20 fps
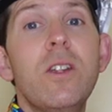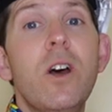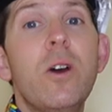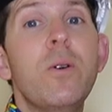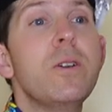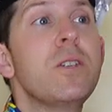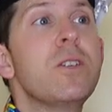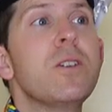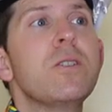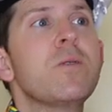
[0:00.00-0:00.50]

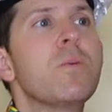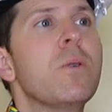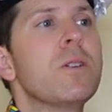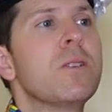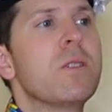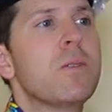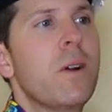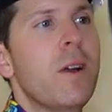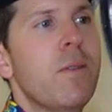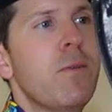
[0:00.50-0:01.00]
no issues
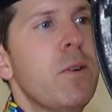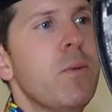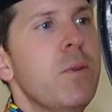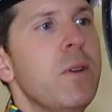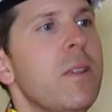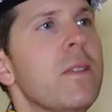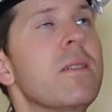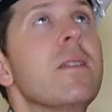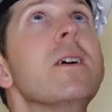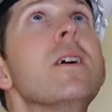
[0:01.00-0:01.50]
whatsoever
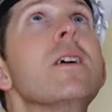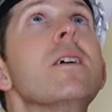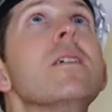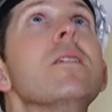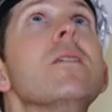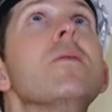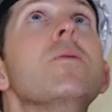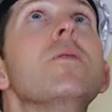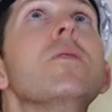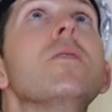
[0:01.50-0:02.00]
with,
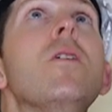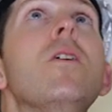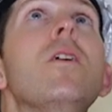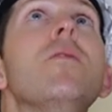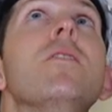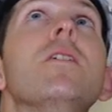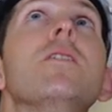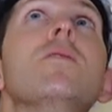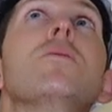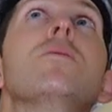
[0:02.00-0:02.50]
uh, with
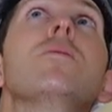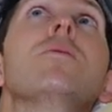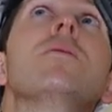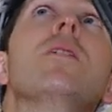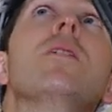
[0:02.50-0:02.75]
live electrical